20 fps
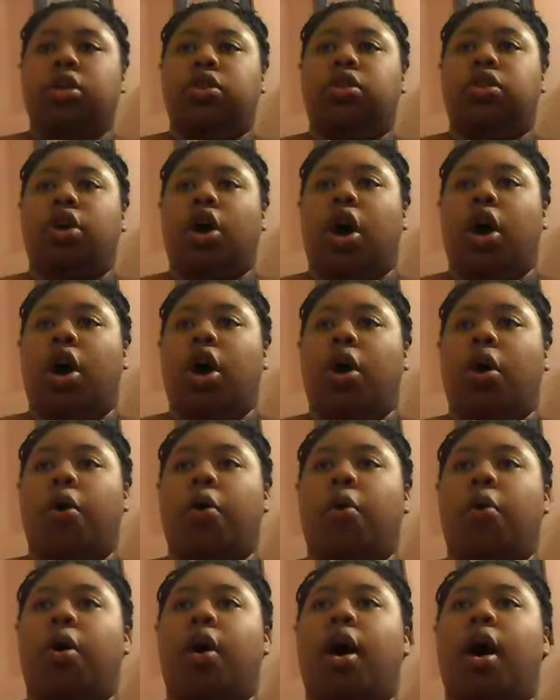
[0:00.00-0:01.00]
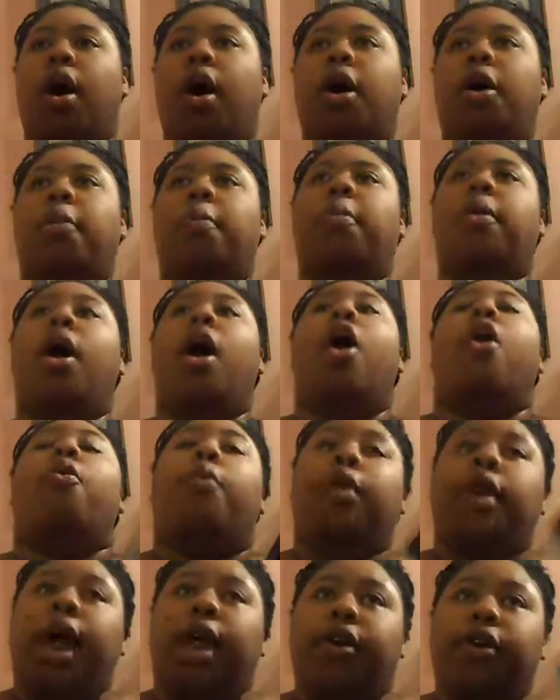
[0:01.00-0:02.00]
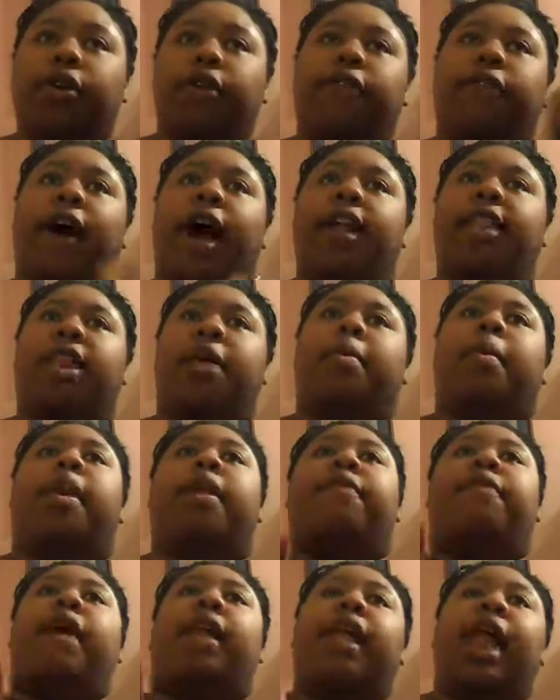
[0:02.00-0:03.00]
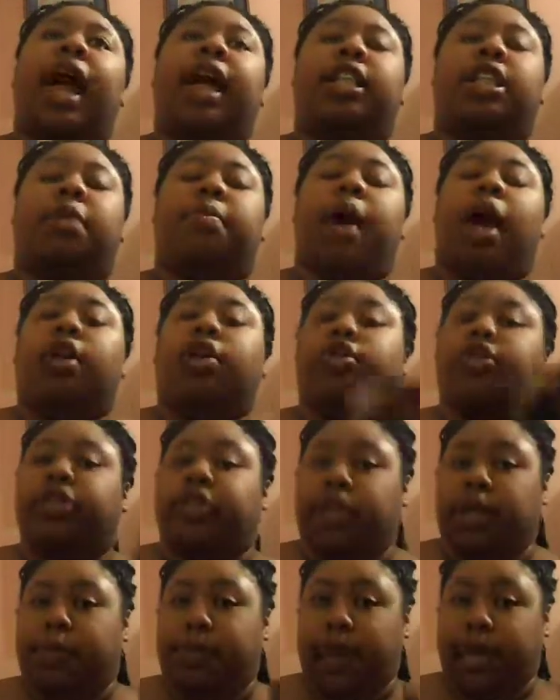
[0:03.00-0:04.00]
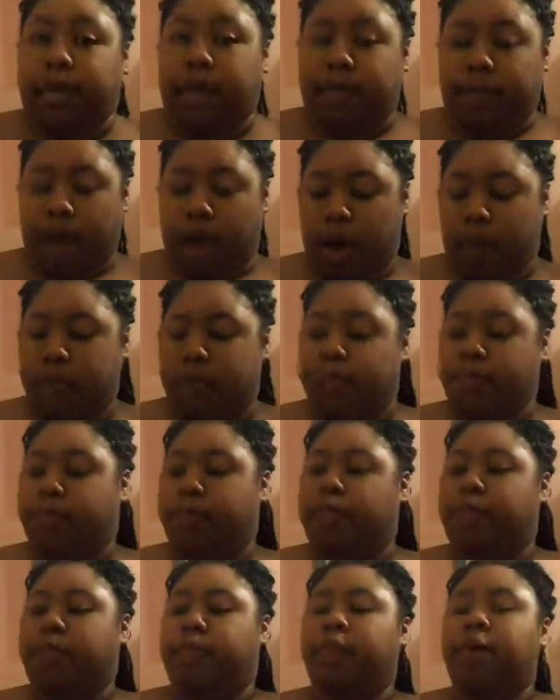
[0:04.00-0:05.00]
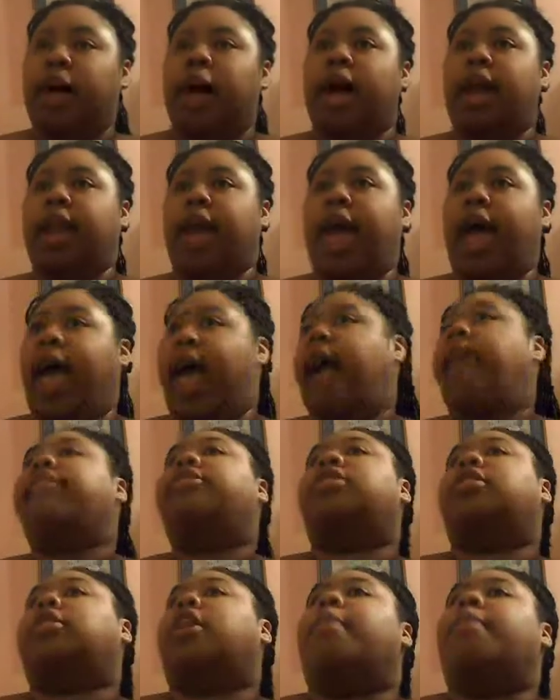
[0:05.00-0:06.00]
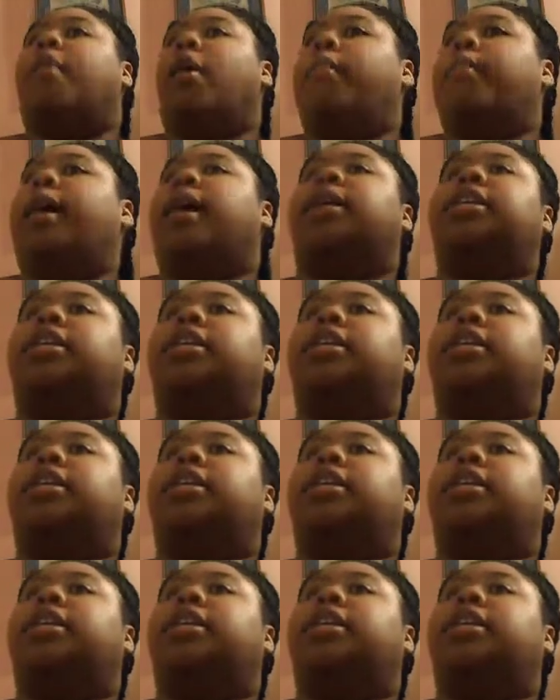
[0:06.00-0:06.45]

So when I do find them, and if I like them, I usually pick them up. And I have some on my